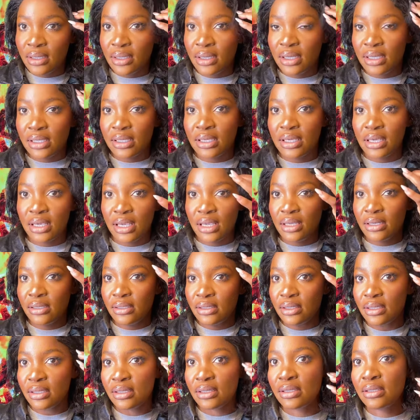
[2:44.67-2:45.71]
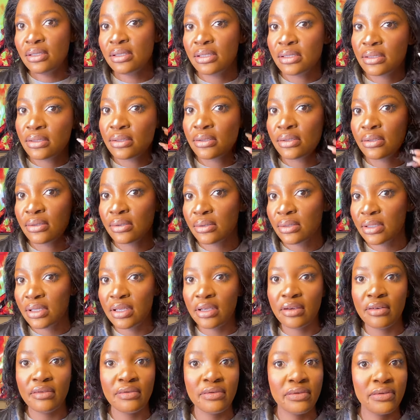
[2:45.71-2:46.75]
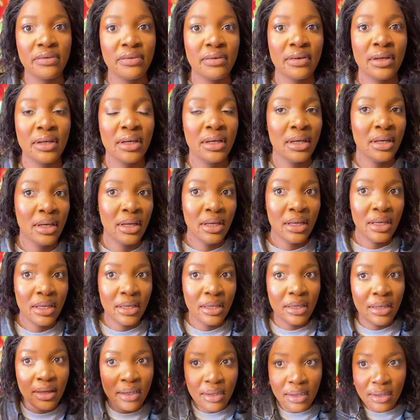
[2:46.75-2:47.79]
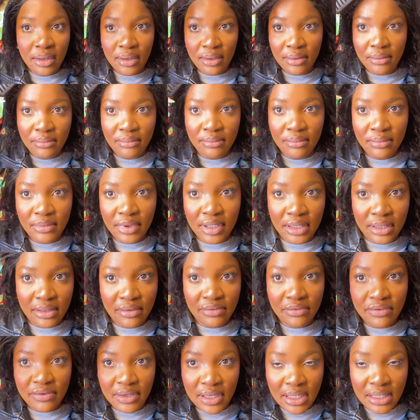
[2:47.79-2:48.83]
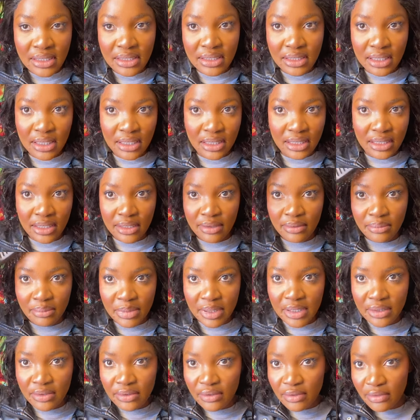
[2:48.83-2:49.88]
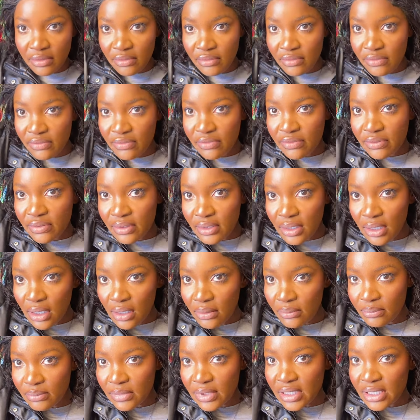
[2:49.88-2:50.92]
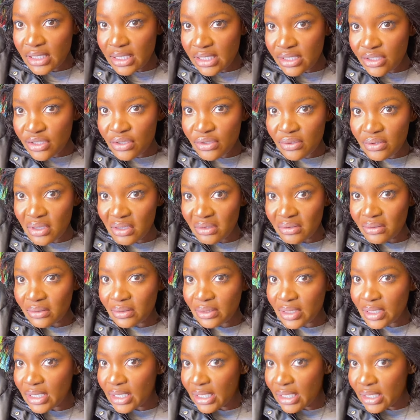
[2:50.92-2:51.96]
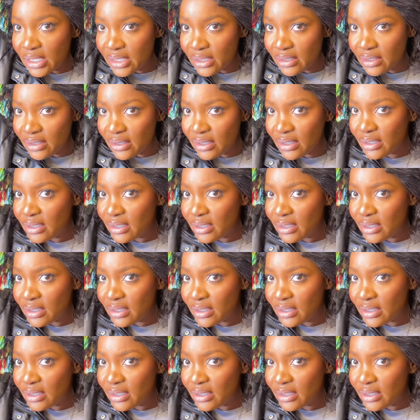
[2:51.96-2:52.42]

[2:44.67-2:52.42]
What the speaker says: Again, just to give the front a little bit of natural looking,